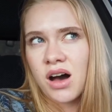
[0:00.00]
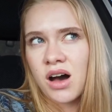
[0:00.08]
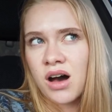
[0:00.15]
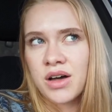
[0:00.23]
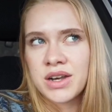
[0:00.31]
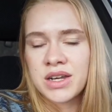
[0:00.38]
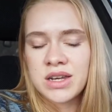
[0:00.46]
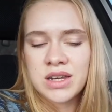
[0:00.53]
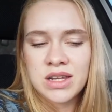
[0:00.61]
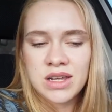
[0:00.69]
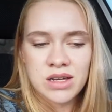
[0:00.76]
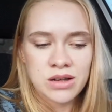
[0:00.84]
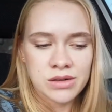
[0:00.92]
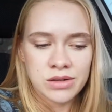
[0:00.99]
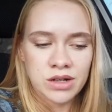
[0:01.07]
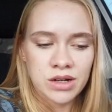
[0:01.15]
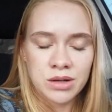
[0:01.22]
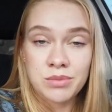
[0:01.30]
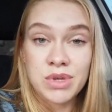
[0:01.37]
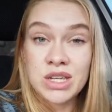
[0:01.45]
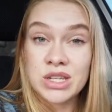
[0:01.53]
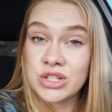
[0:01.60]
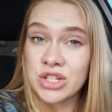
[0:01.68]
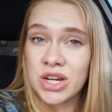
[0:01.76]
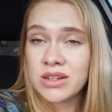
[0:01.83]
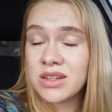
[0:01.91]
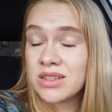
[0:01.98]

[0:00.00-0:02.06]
on the beach here.